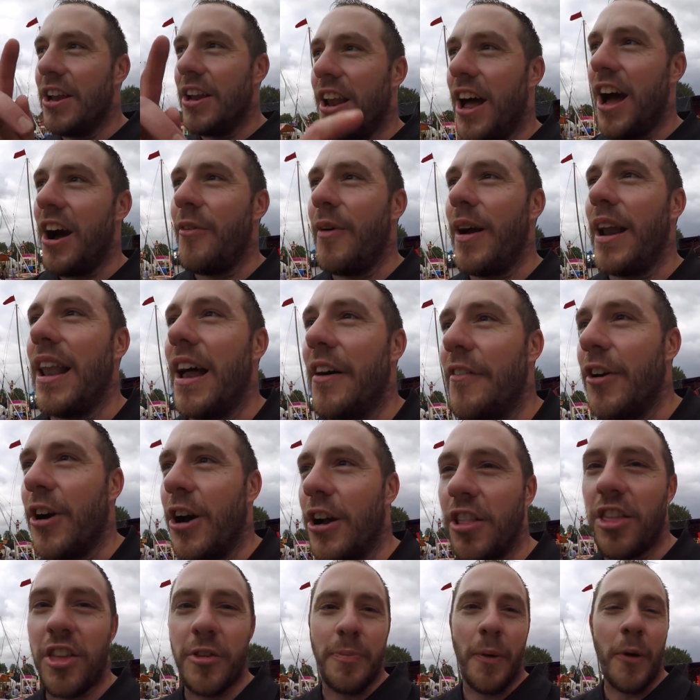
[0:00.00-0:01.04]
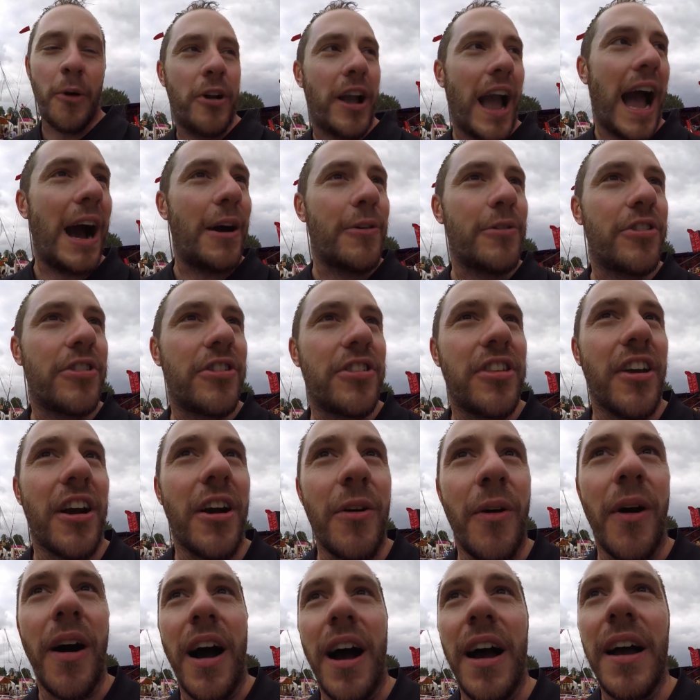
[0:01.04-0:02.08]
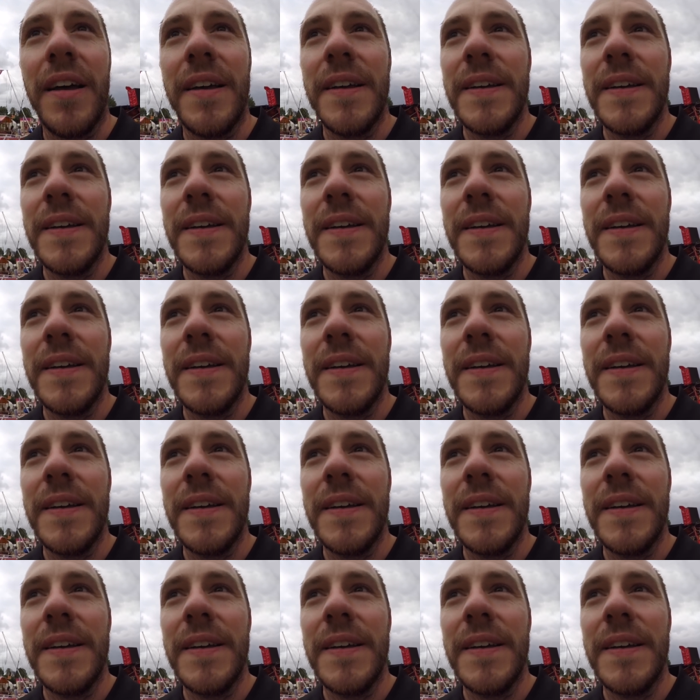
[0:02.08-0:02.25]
know we love a good spook house, so uh,